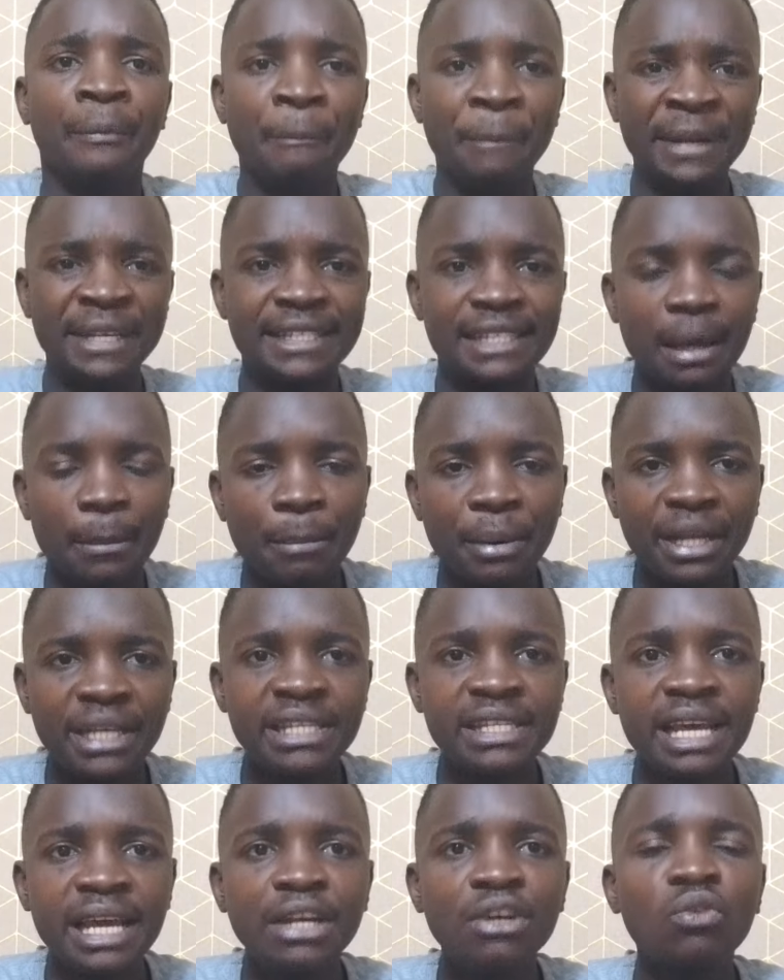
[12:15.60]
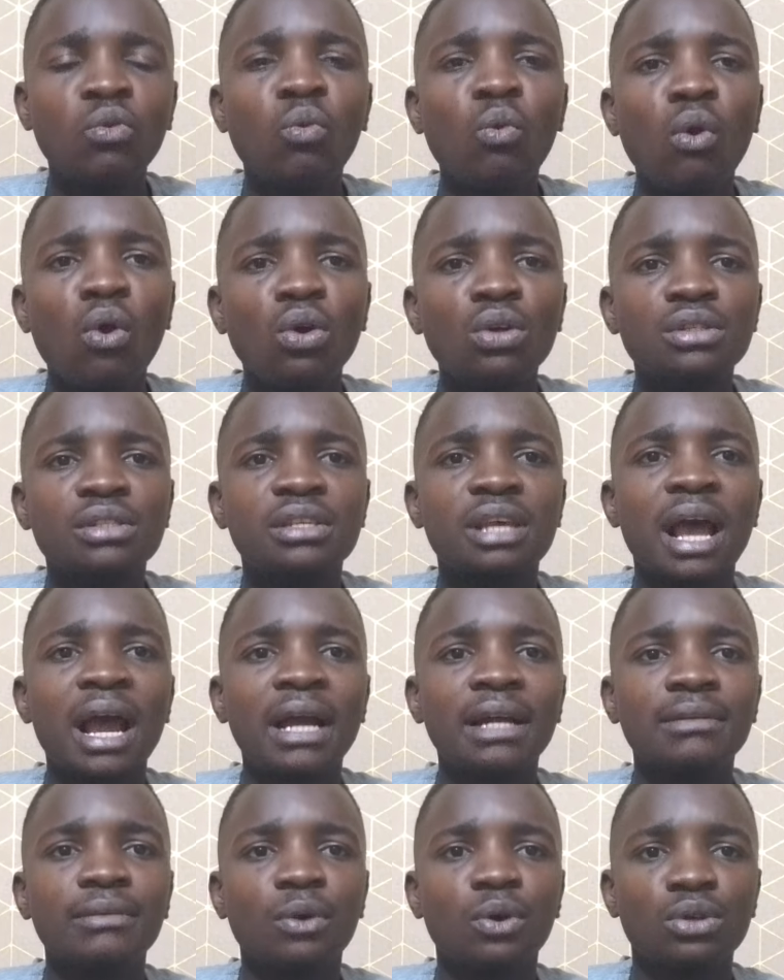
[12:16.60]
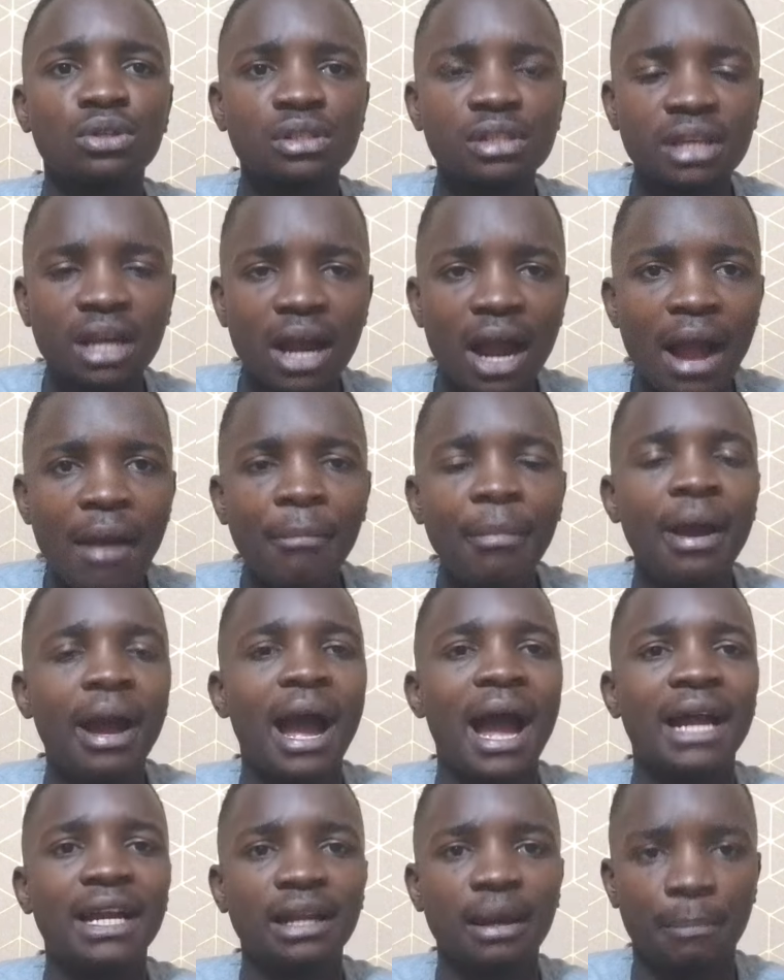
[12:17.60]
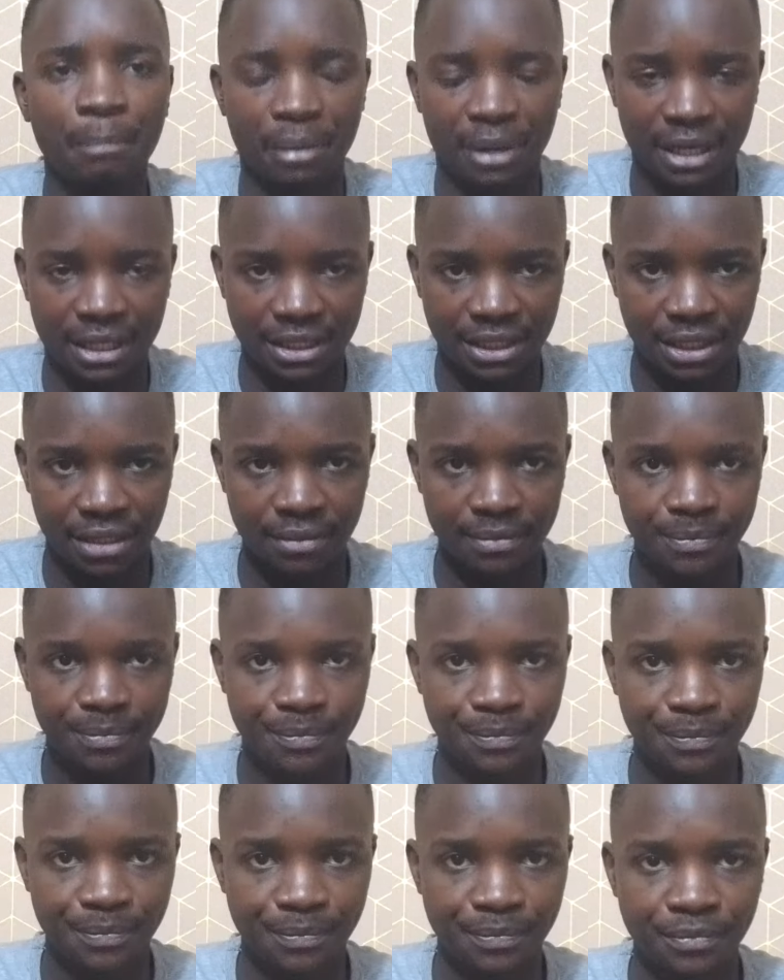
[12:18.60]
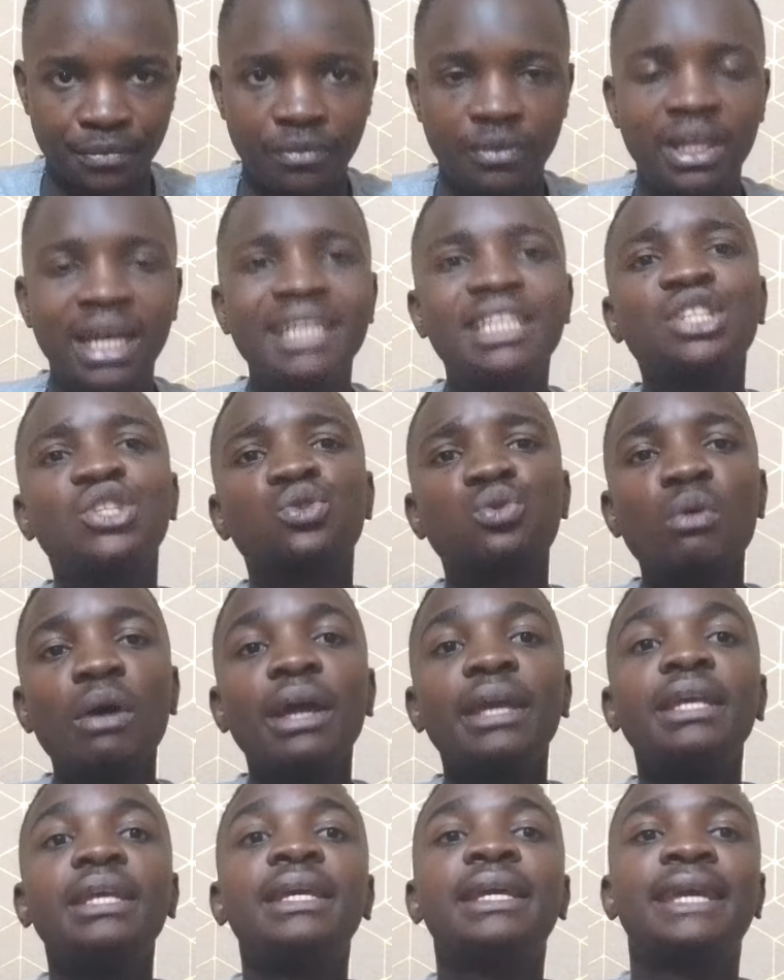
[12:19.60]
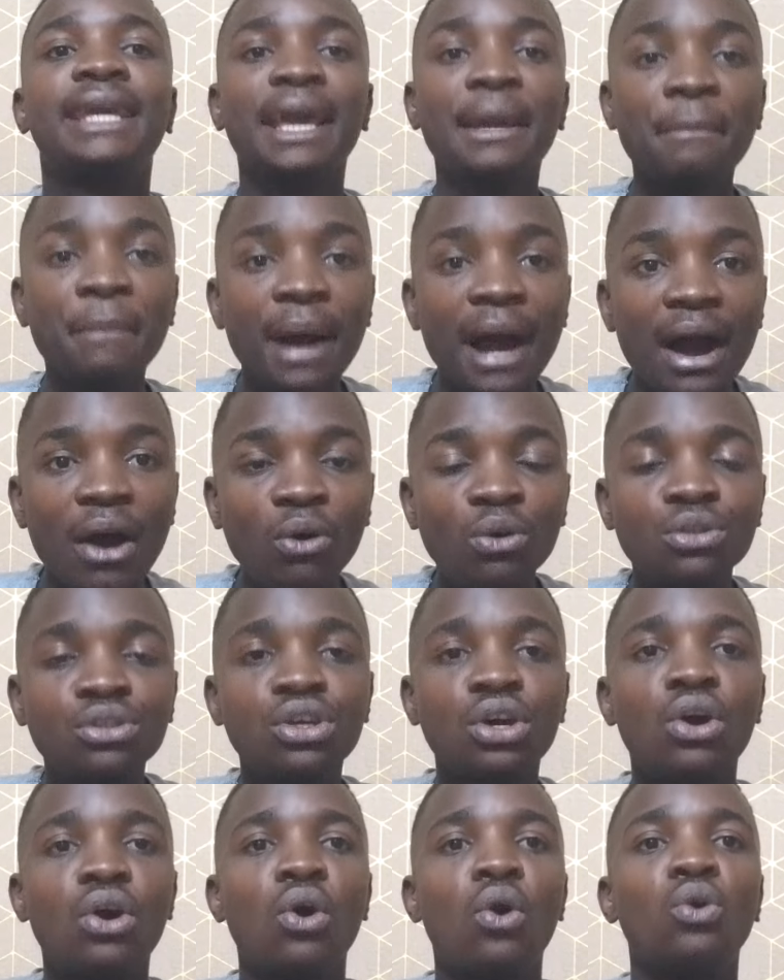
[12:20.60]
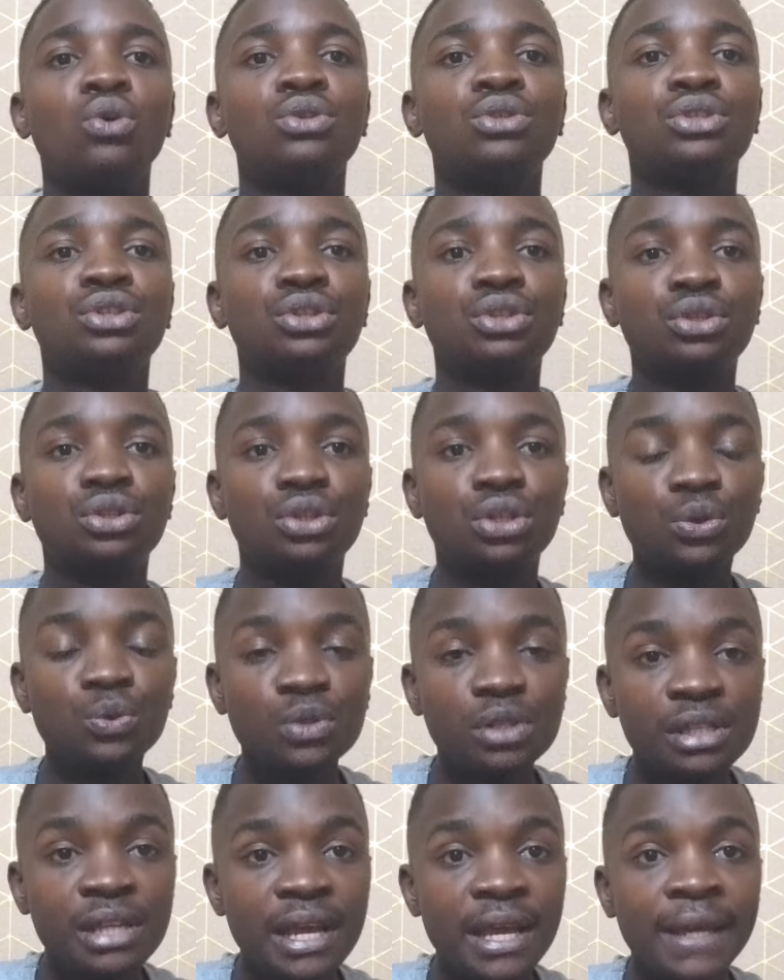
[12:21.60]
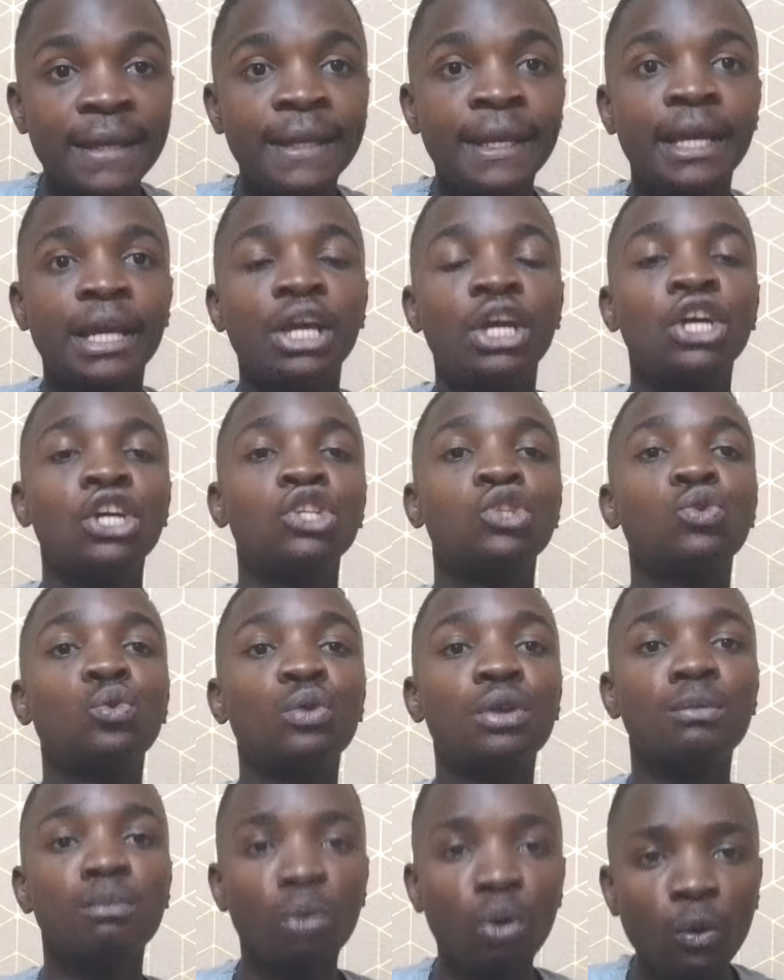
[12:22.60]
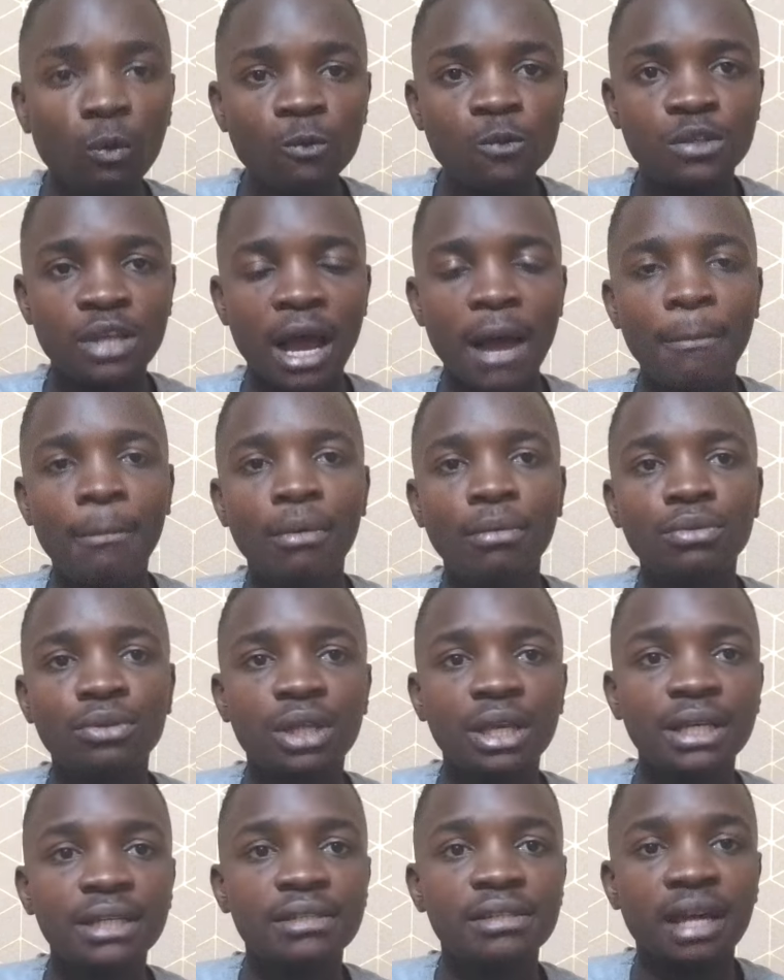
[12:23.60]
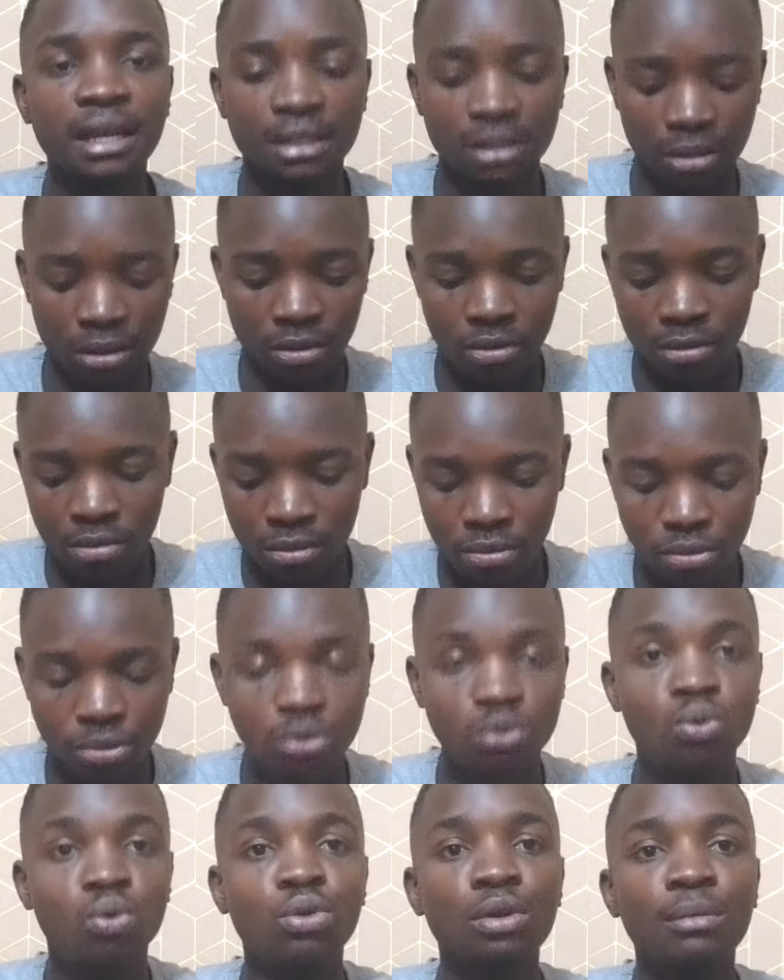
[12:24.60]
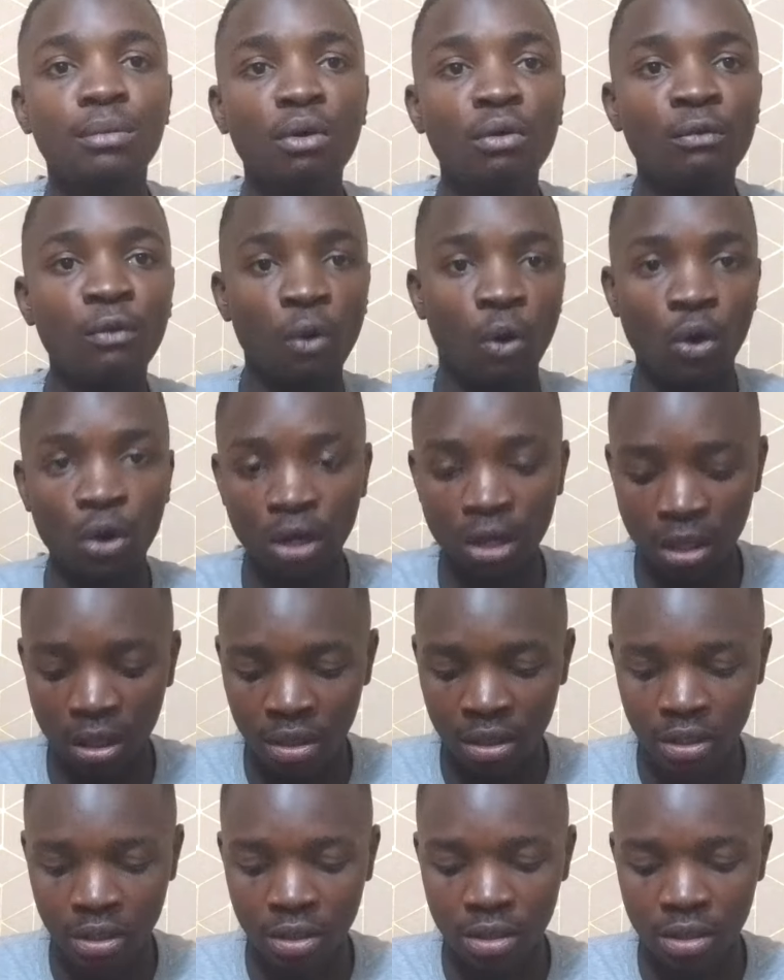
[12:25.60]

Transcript: Mr. President was come under pressure. That is why he came out on Tuesday to remove some things to remove oil